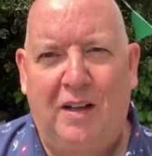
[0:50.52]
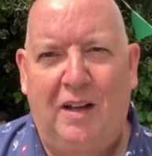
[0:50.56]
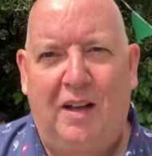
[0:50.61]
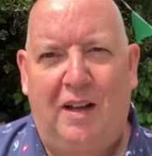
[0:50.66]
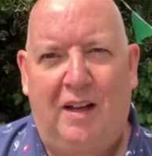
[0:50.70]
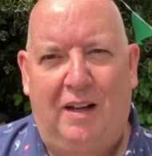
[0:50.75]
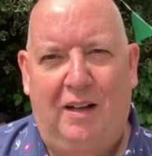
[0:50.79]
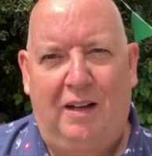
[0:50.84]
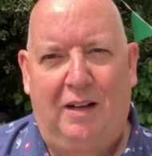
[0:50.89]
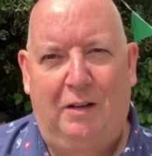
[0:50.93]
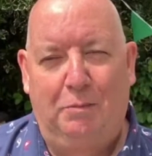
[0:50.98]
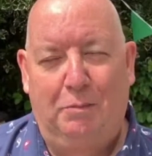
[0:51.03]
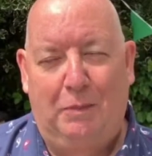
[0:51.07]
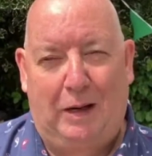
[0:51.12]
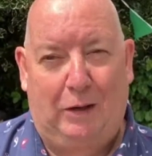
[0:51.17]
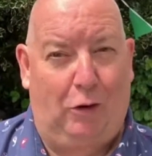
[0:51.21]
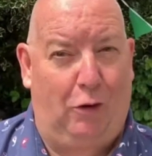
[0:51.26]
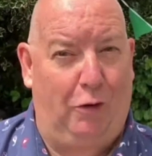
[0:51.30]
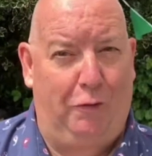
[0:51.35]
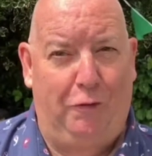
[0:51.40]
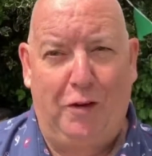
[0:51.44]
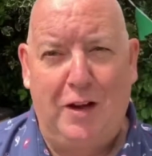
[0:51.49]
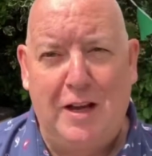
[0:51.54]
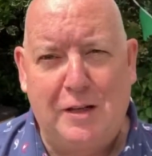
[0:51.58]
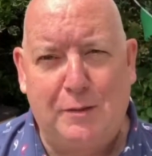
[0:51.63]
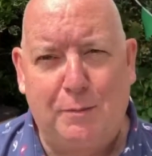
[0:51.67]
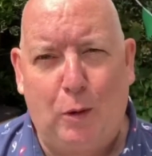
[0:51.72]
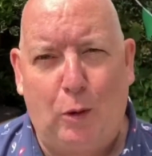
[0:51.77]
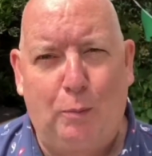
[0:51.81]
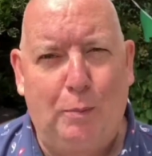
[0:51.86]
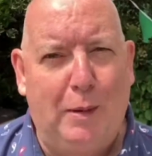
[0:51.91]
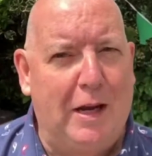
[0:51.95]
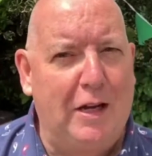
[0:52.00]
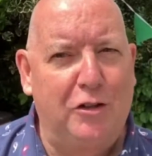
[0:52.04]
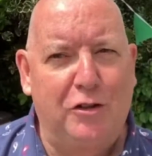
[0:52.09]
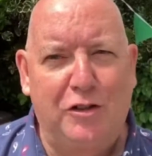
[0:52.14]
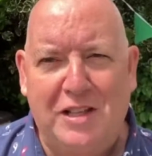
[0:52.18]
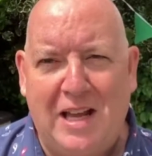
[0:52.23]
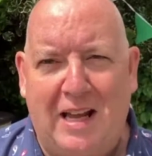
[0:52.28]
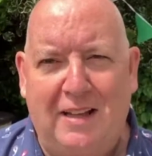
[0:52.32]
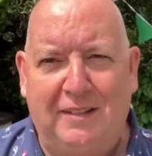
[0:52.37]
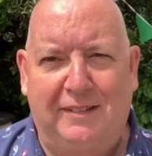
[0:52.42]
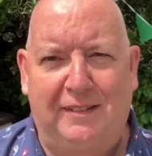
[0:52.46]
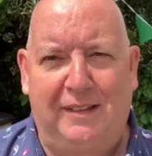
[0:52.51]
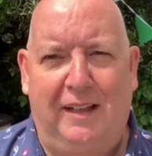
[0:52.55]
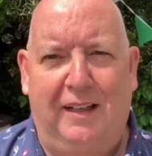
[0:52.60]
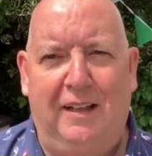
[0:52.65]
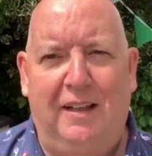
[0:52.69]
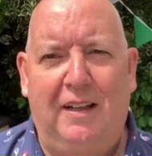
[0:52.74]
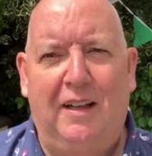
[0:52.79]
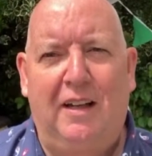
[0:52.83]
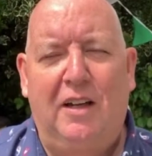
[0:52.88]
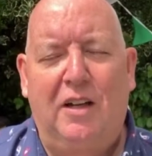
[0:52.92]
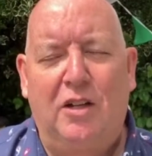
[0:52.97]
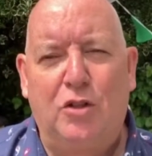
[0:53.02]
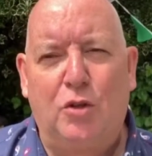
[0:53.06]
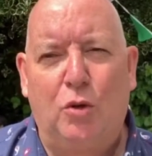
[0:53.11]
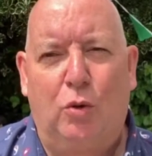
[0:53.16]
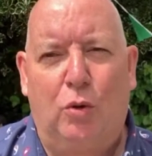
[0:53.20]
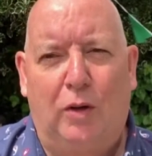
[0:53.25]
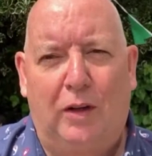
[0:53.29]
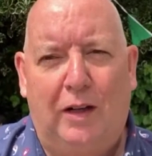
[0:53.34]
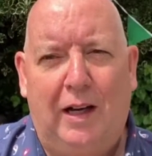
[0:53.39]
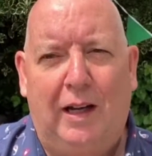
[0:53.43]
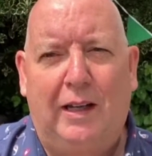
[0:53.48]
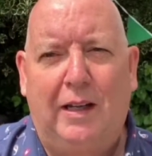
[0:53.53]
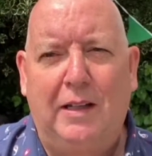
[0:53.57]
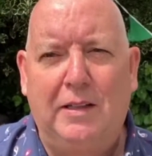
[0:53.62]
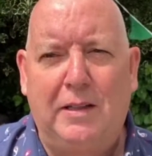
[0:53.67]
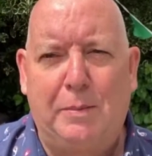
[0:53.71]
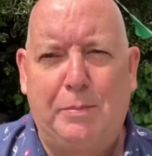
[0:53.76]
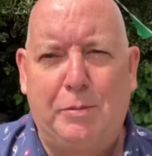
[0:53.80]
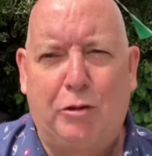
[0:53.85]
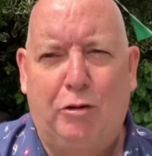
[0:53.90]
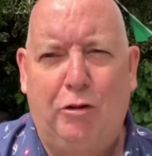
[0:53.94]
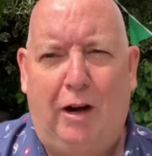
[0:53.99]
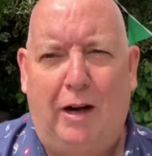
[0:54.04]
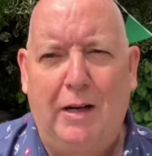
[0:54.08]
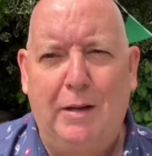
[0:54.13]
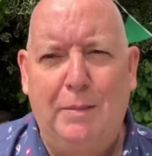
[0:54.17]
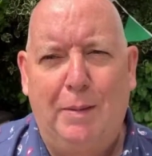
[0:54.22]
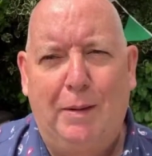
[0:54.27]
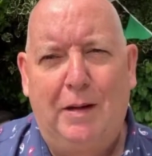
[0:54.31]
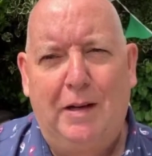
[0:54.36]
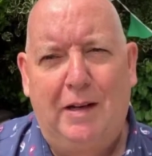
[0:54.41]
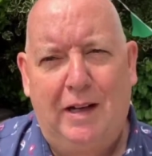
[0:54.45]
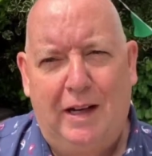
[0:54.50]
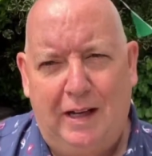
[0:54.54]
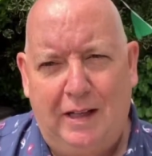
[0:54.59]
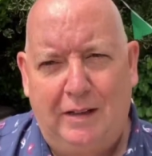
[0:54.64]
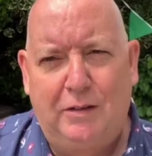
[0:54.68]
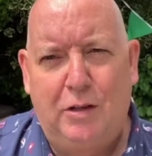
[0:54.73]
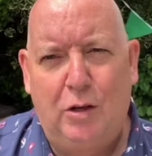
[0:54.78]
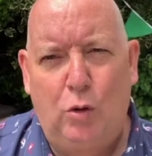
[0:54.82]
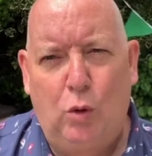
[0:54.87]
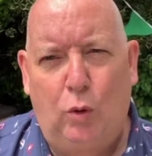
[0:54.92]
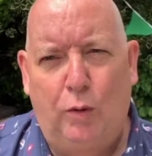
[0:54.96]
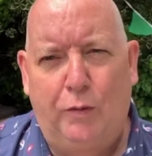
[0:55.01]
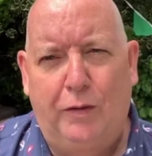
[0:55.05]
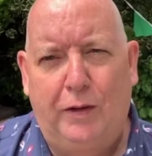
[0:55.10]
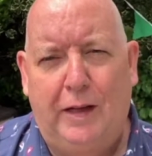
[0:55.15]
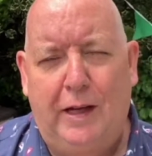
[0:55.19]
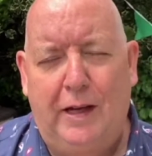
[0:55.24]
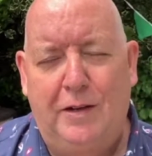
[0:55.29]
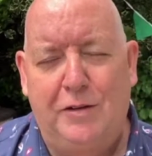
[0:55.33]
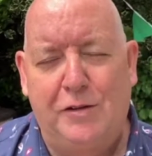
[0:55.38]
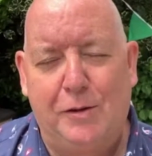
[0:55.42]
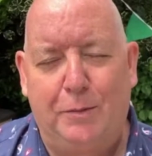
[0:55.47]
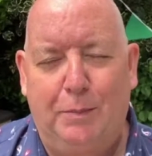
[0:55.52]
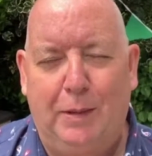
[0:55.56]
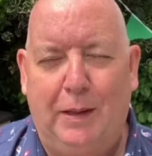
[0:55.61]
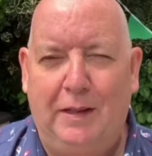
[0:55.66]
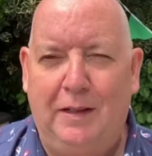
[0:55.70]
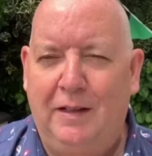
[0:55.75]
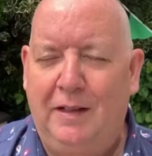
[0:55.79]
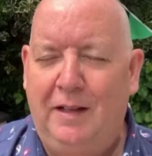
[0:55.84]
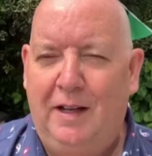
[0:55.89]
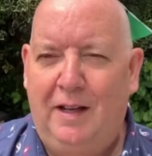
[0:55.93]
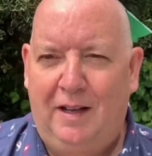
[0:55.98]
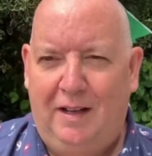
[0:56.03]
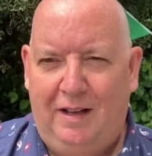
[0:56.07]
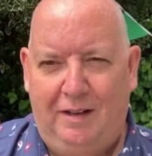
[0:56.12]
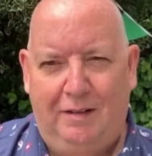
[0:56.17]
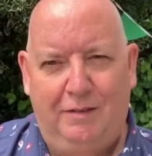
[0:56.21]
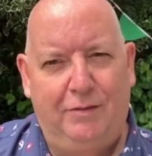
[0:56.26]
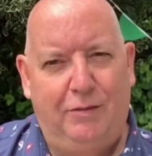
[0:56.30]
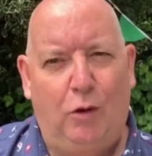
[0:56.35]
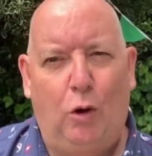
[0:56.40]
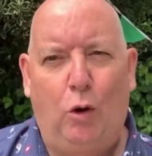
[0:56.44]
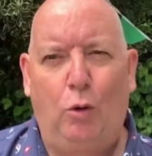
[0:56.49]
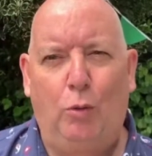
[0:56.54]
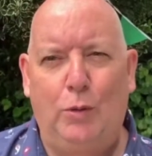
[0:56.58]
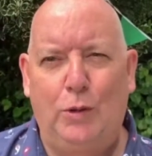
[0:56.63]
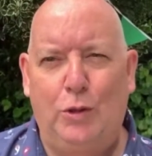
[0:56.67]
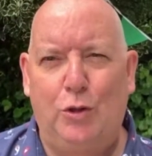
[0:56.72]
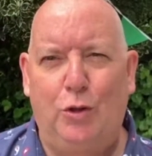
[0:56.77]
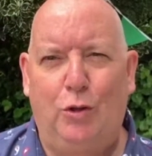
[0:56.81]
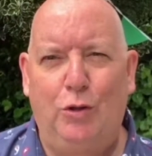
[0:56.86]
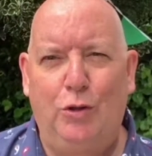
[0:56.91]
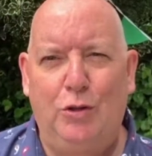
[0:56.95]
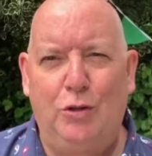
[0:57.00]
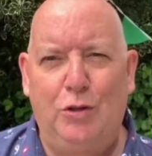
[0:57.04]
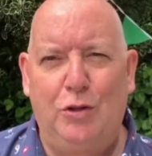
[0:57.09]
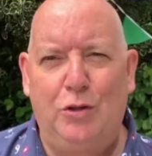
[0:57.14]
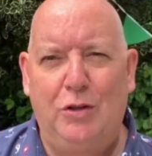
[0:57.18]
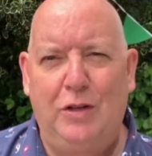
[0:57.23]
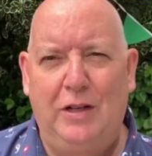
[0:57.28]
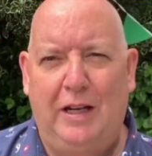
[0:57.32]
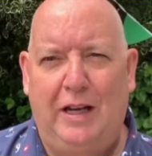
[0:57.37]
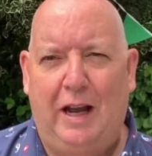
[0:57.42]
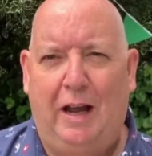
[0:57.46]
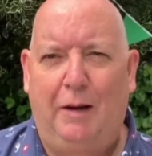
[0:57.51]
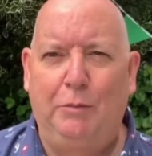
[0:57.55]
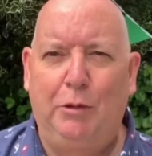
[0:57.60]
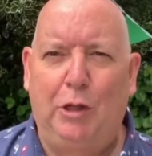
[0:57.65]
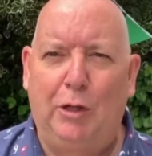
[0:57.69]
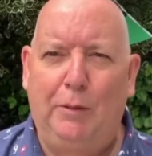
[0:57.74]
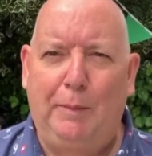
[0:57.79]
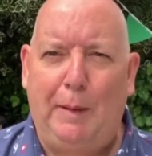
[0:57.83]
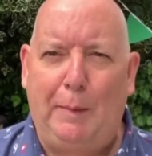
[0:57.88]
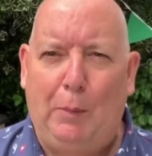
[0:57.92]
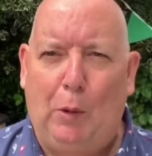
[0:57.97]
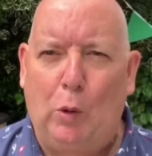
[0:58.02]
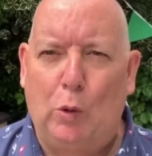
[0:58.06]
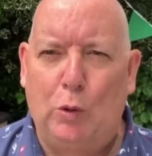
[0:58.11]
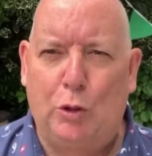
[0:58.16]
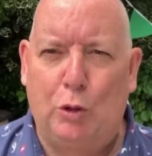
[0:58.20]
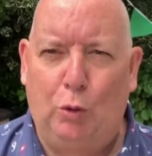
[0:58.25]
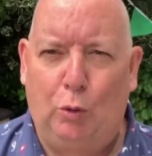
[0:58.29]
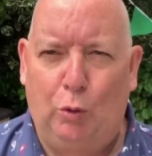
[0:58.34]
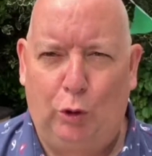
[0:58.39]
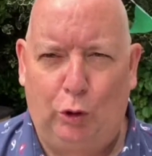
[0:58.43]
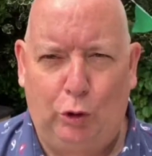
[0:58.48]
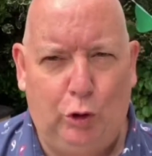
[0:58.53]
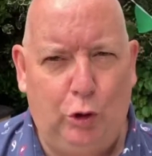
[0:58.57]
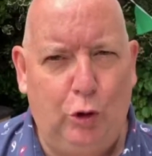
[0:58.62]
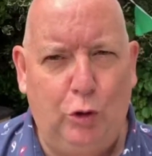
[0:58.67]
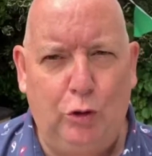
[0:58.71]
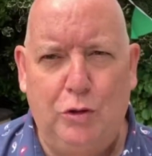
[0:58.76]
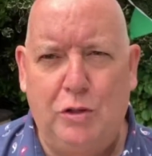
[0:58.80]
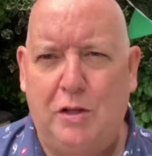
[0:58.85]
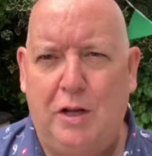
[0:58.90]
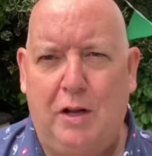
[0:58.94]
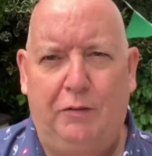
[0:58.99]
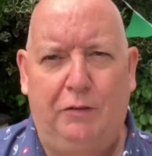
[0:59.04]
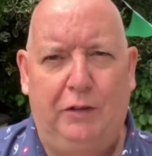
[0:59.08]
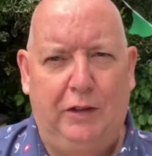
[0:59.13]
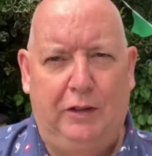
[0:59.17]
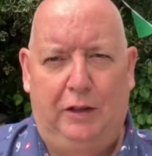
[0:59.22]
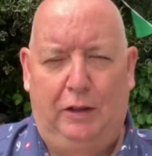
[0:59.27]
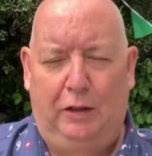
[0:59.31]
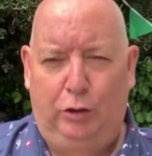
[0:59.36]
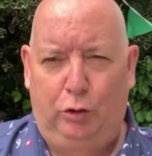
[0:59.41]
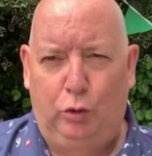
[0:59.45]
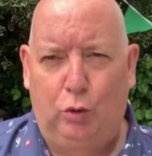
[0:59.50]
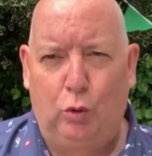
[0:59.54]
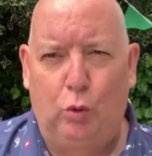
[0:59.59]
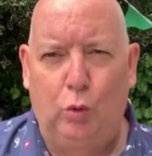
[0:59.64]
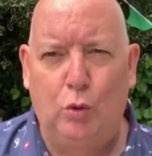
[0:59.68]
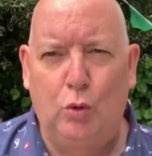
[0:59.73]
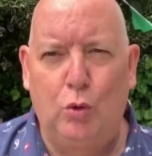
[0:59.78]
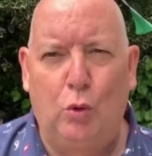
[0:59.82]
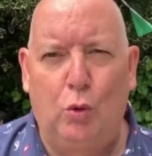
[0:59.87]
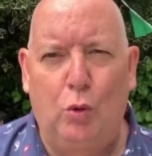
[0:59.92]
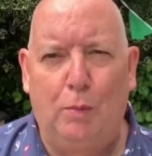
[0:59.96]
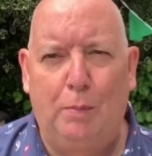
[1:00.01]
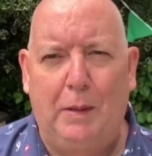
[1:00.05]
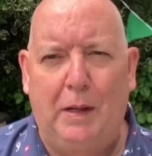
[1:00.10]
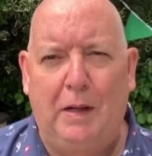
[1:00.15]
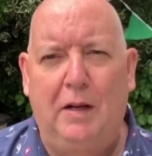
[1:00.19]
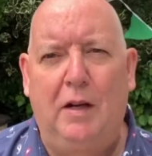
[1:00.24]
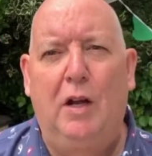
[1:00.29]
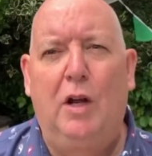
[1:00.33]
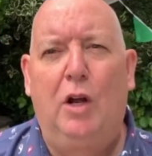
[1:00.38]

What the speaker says: I've got a Facebook page, that's it. So click and subscribe, hit the notification button and follow us on the journey. I'm going to be posting all the good stuff until the doors open.